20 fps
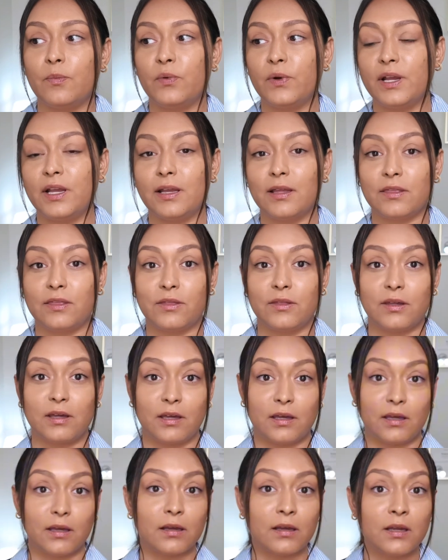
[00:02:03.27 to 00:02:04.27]
with
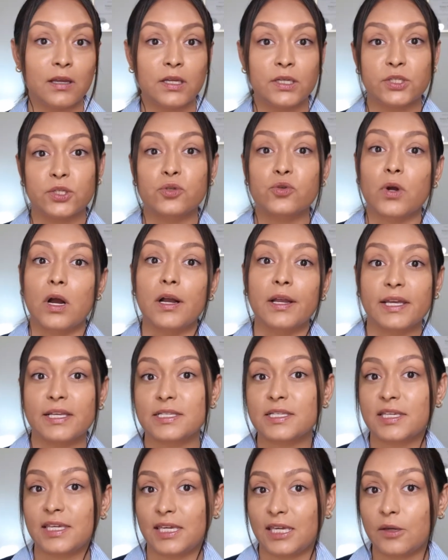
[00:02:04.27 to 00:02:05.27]
the
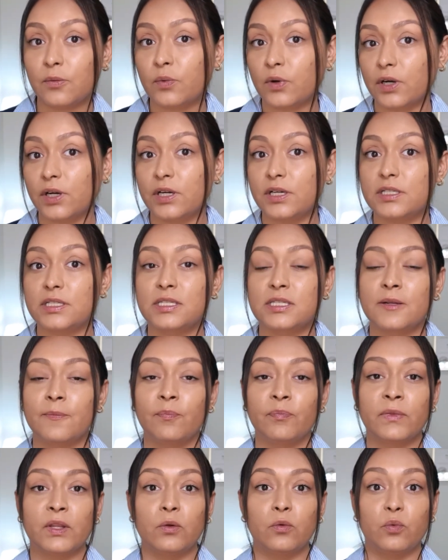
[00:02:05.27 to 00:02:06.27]
strongest keywords,
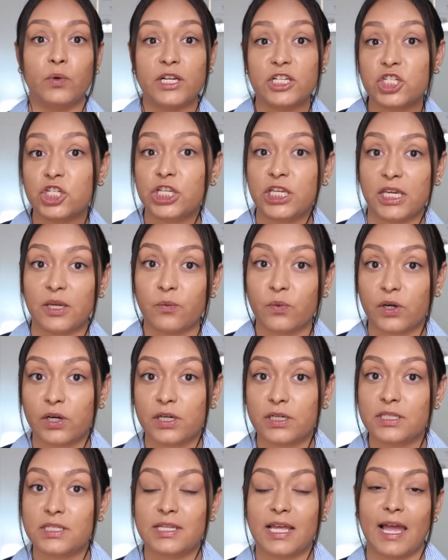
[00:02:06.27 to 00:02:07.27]
rich
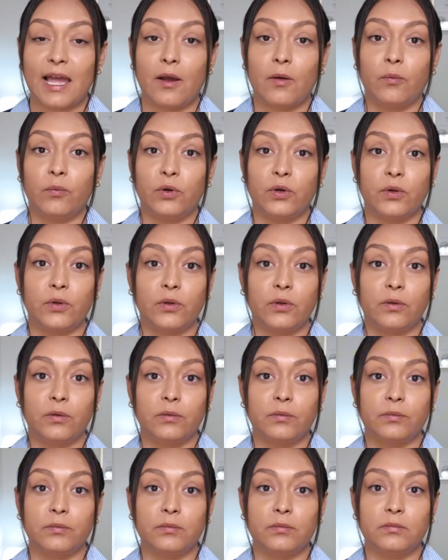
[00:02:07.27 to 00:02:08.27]
keywords that
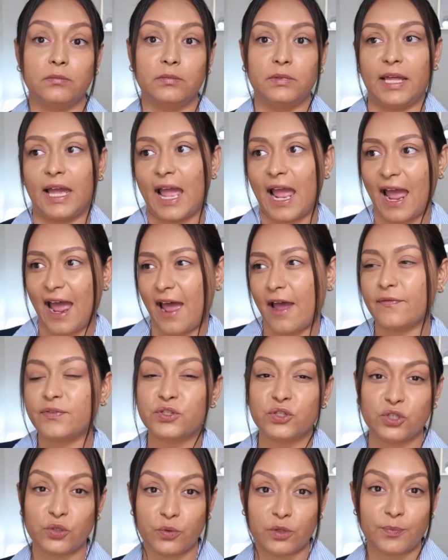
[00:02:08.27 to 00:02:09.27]
will that have
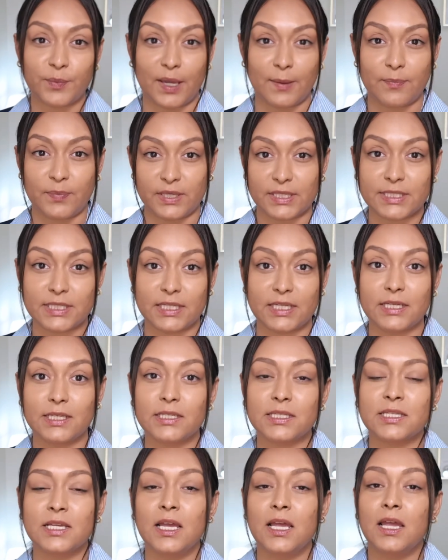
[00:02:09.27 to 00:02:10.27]
to do with my
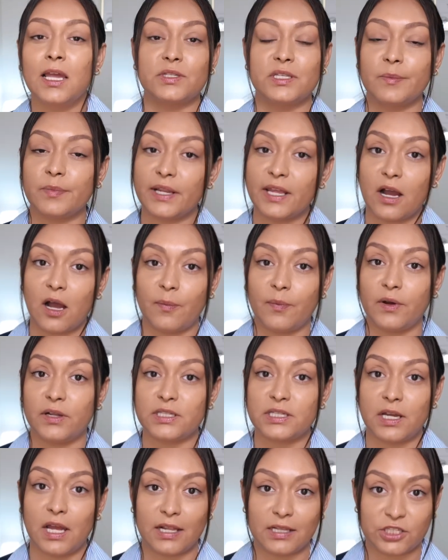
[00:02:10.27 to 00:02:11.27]
business, simply hop
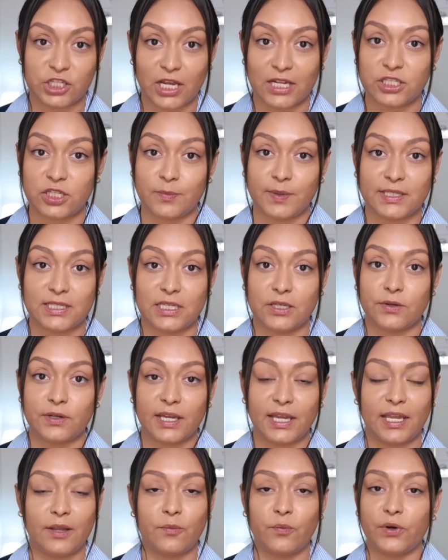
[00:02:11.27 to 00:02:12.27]
onto ChatGPT,
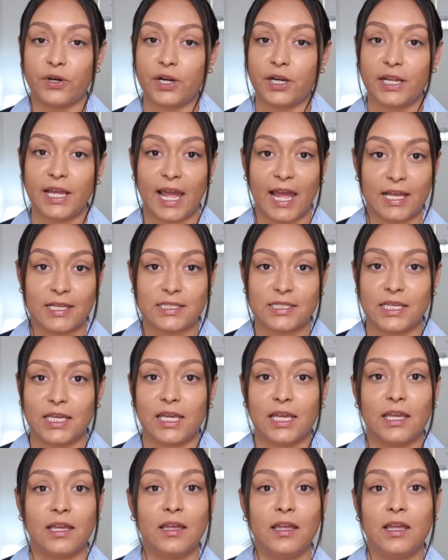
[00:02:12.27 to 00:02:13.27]
okay? And we're gonna ask
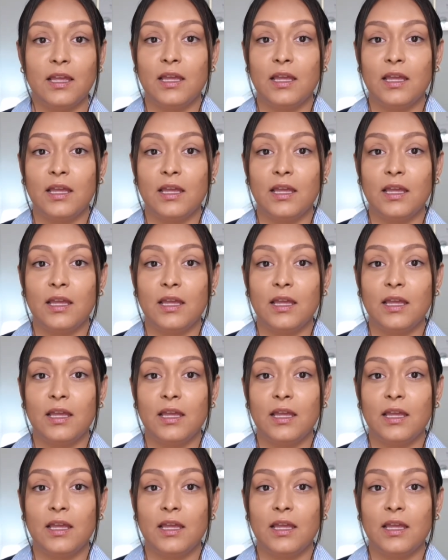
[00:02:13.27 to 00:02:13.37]
it,